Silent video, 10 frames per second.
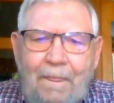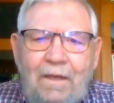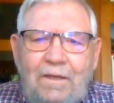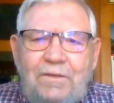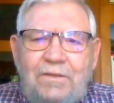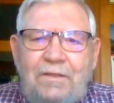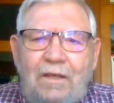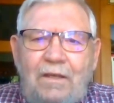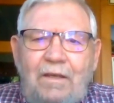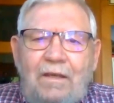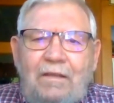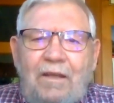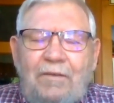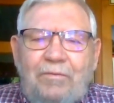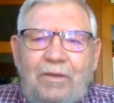is
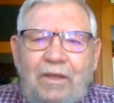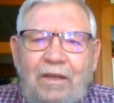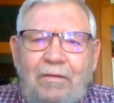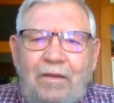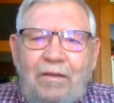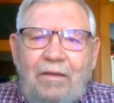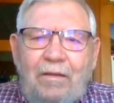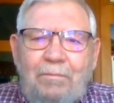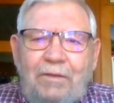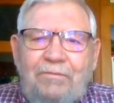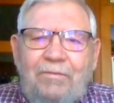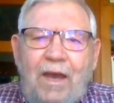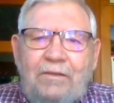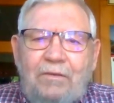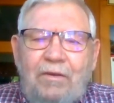definitely a big
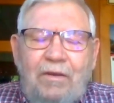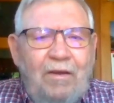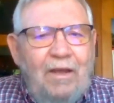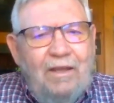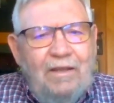factor here.